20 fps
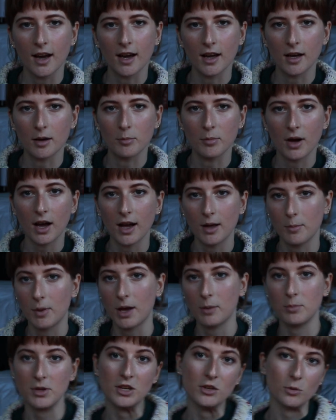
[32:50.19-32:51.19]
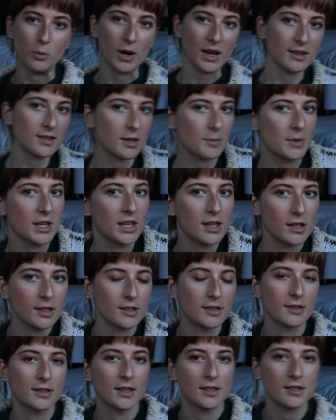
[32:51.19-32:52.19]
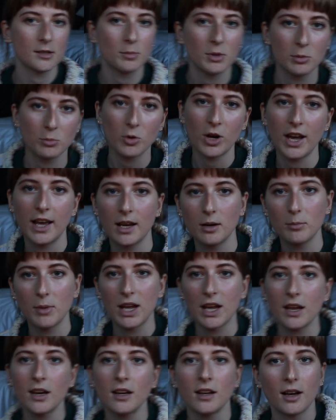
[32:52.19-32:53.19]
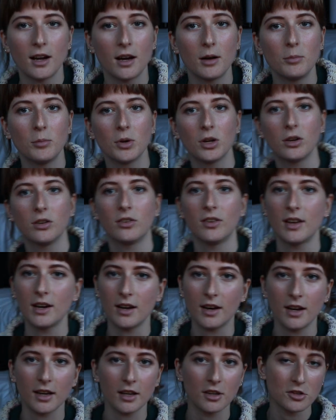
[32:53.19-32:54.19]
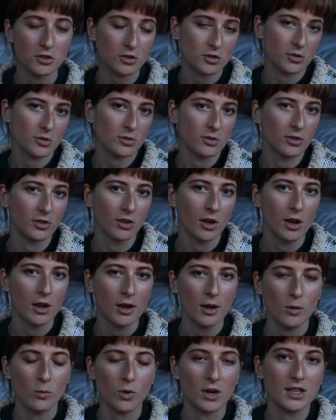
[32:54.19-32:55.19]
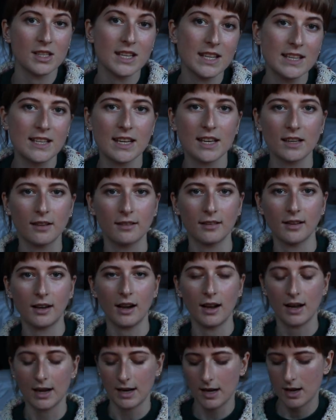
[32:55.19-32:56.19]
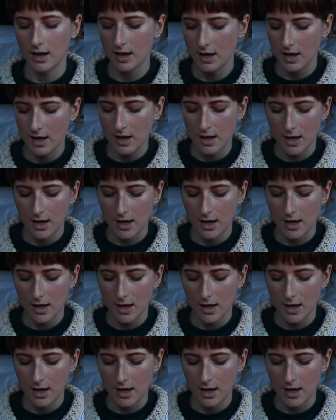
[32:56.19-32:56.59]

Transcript: I'm happy to wear something that's a bit more handmade, because then I can choose what details I like,